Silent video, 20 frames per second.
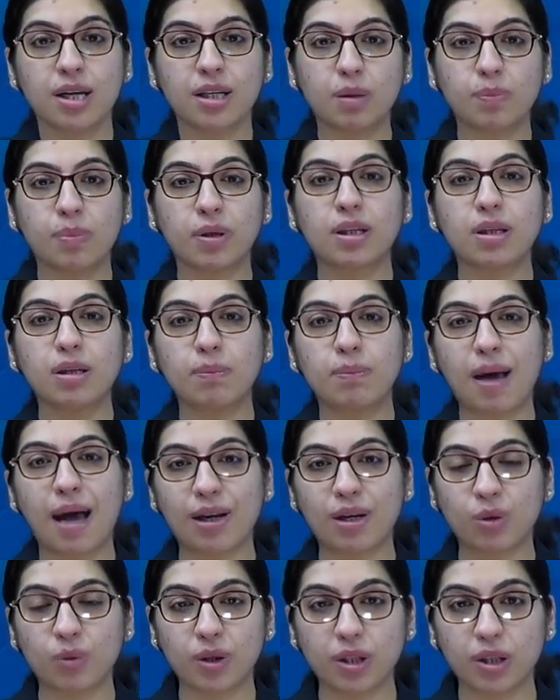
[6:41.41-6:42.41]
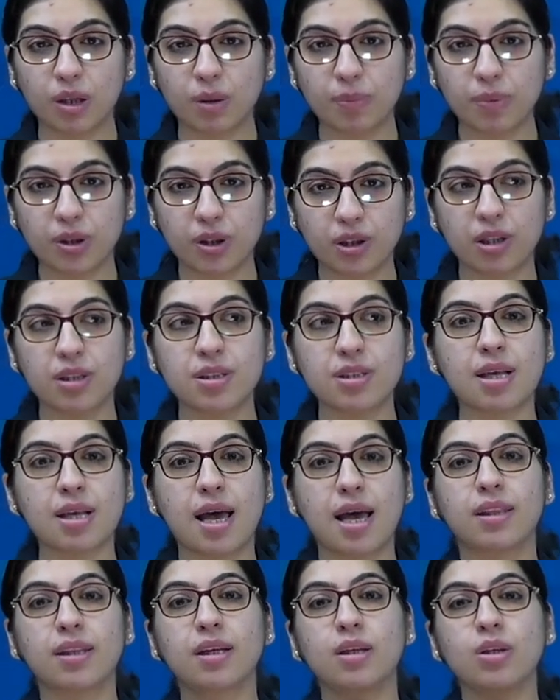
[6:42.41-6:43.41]
typical bat wing appearance,
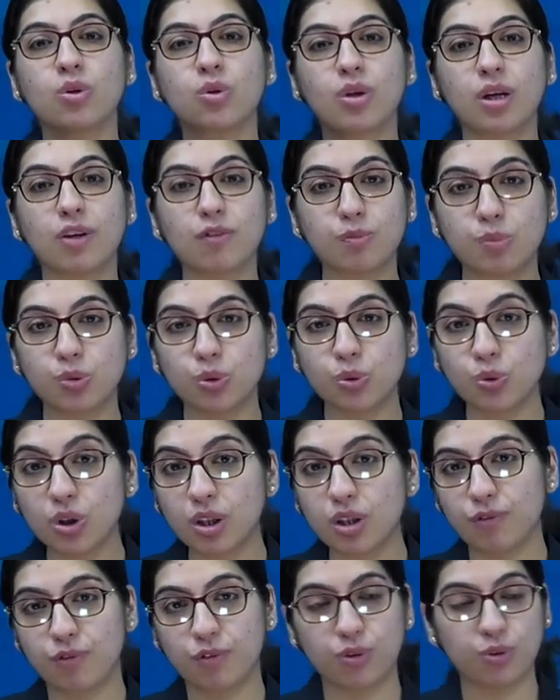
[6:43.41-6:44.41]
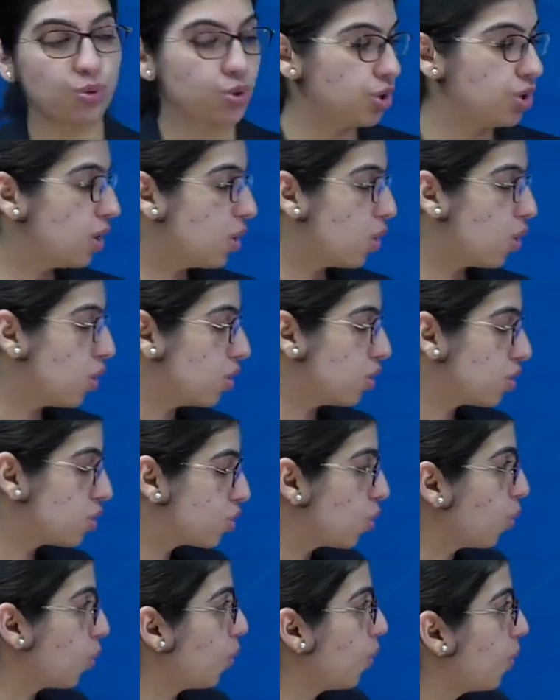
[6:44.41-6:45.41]
and then you can have pleural effusion
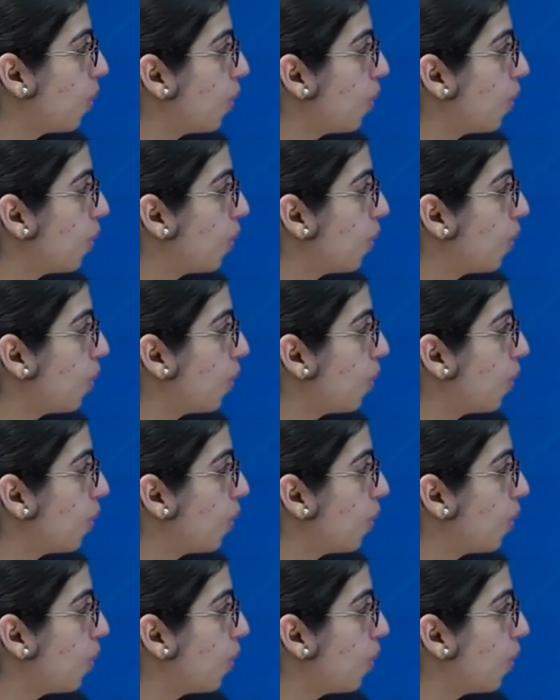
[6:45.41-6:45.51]
also.